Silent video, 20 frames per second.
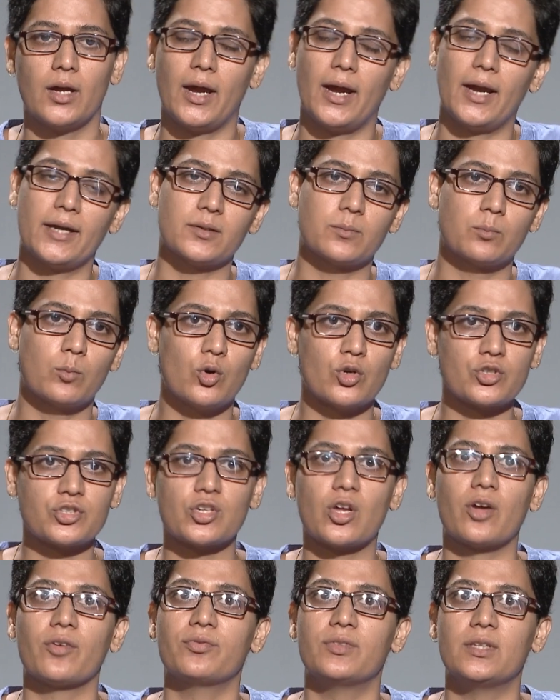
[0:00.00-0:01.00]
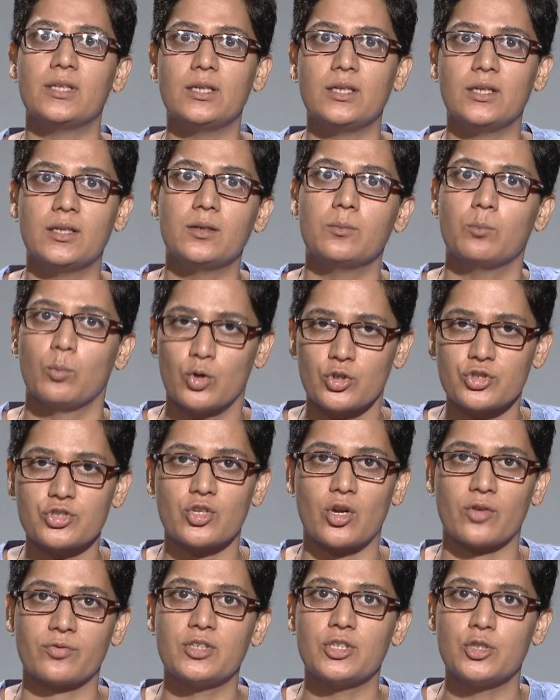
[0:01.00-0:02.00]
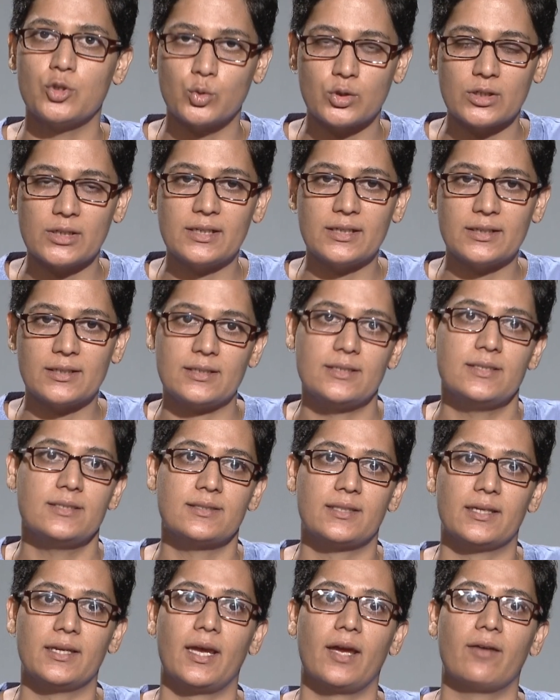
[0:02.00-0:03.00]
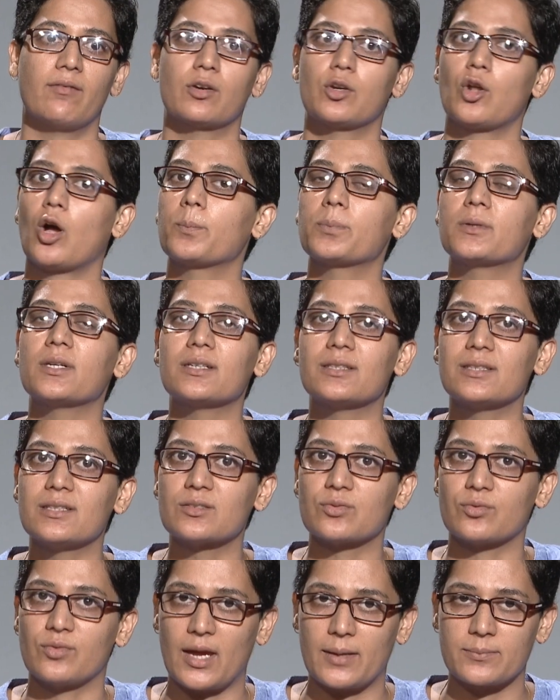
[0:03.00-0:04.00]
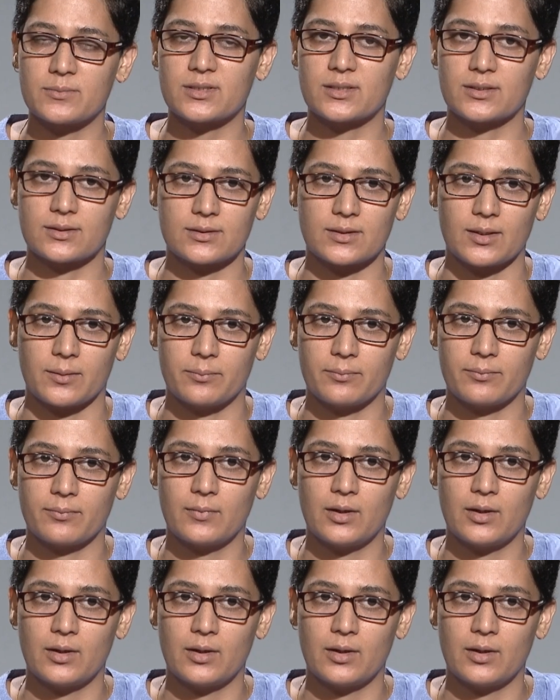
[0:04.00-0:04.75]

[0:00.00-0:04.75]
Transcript: in most of the utilities, they have adopted this WAM system.